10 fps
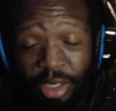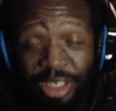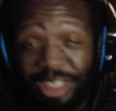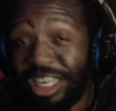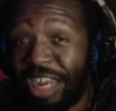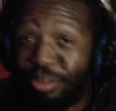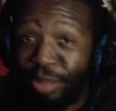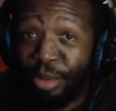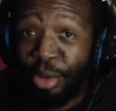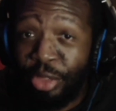Doesn't have to be
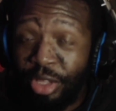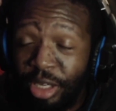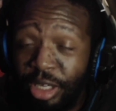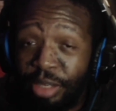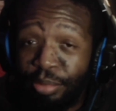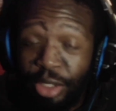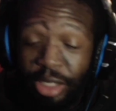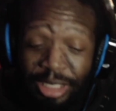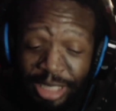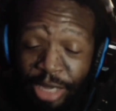both, but
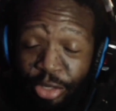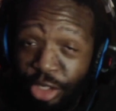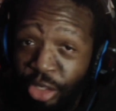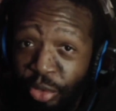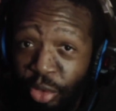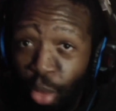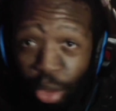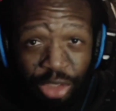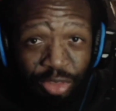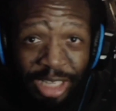it's either cute or
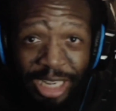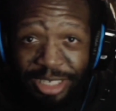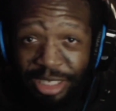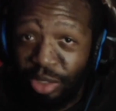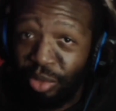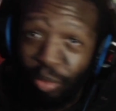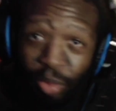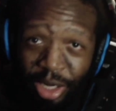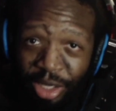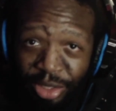it's relaxing.
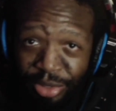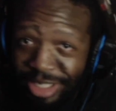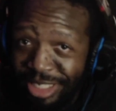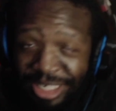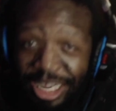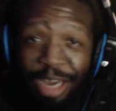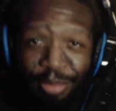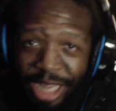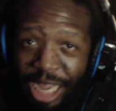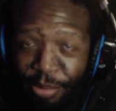One of those has got to be
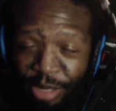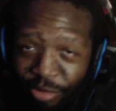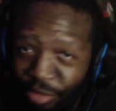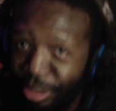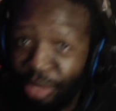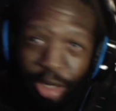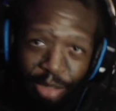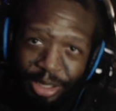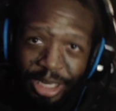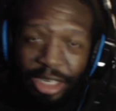happening for me to want to
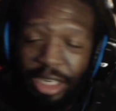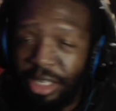play it.